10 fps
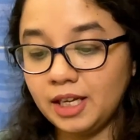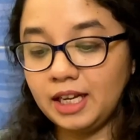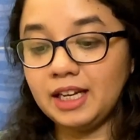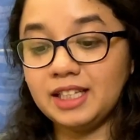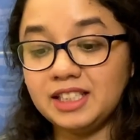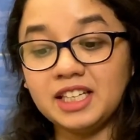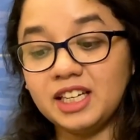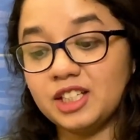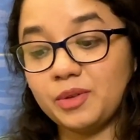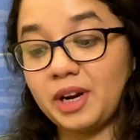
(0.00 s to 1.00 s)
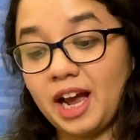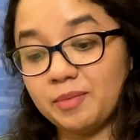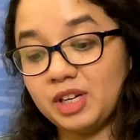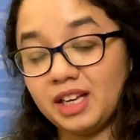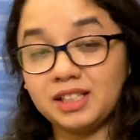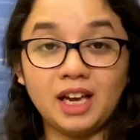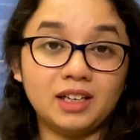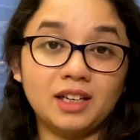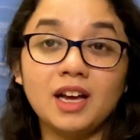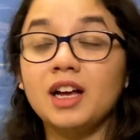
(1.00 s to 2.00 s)
let's dig into it. I'm really
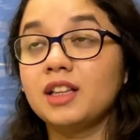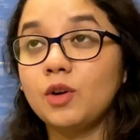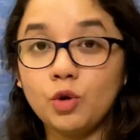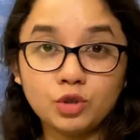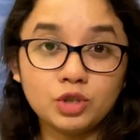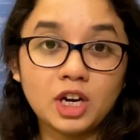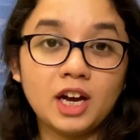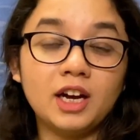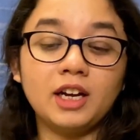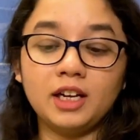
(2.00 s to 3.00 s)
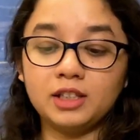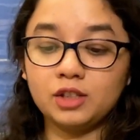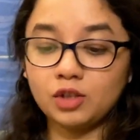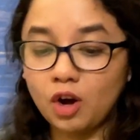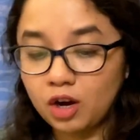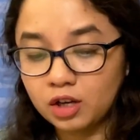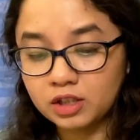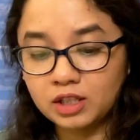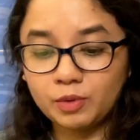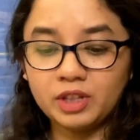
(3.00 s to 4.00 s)
excited. The gochujang
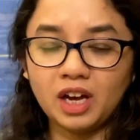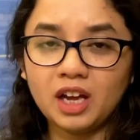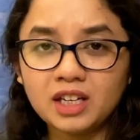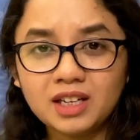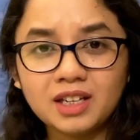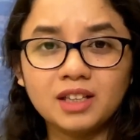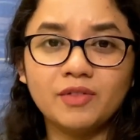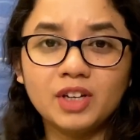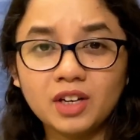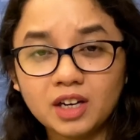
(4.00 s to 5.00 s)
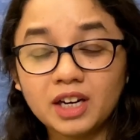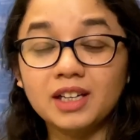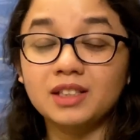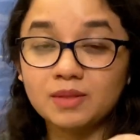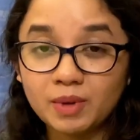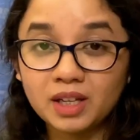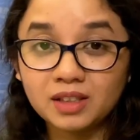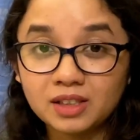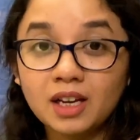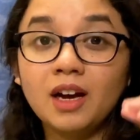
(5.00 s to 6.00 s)
sauce with the honey and the vinegar, it
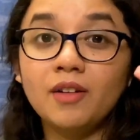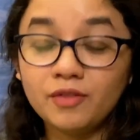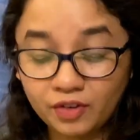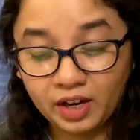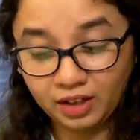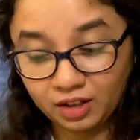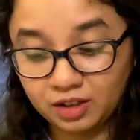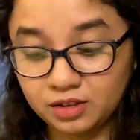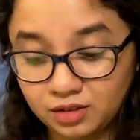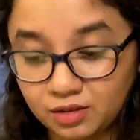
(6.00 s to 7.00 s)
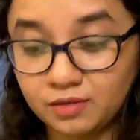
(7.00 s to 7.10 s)
smells fire. So